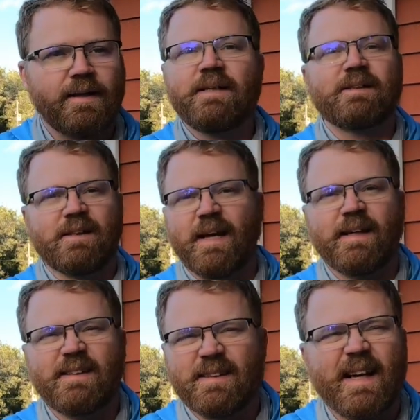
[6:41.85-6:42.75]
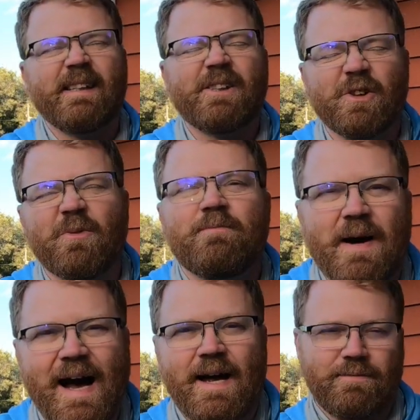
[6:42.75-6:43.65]
these things, they
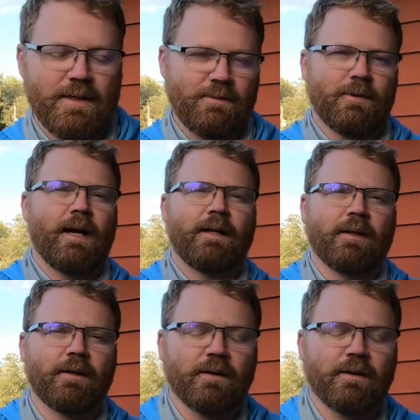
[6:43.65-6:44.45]
survive it, right?